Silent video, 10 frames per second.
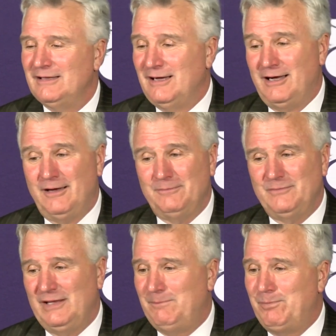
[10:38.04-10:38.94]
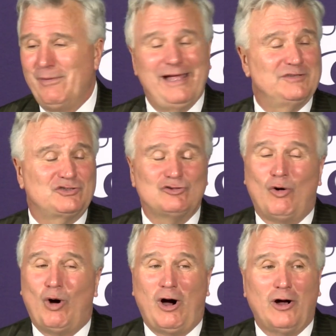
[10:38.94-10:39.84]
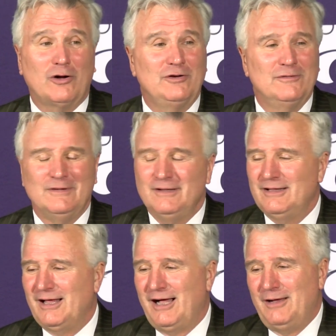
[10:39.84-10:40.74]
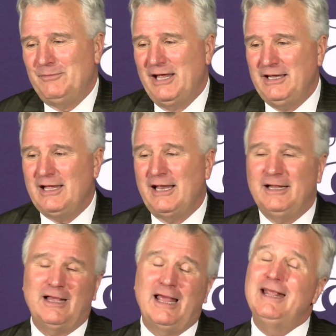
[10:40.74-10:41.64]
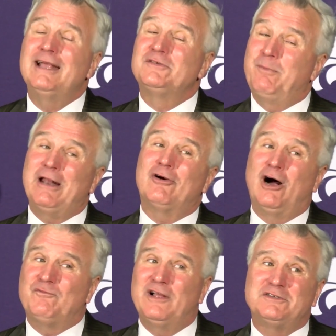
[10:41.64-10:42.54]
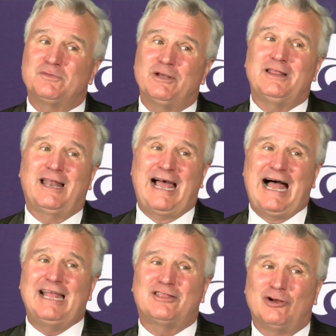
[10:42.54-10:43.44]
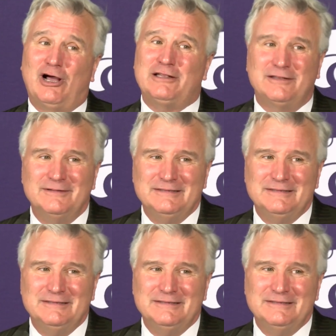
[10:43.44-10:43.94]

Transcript: Uh, he plays so hard, uh, and he and he and he is better offensively than I thought.